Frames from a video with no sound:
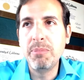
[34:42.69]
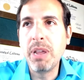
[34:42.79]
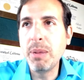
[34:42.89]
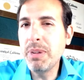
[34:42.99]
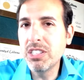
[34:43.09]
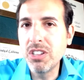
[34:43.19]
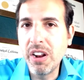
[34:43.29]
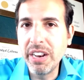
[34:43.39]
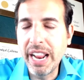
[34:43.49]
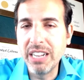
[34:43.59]
Maybe it's
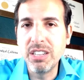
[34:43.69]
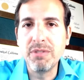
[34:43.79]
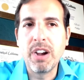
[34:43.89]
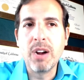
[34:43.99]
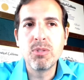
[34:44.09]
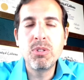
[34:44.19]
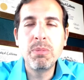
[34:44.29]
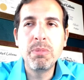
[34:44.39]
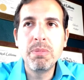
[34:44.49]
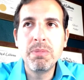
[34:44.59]
not an antiviral.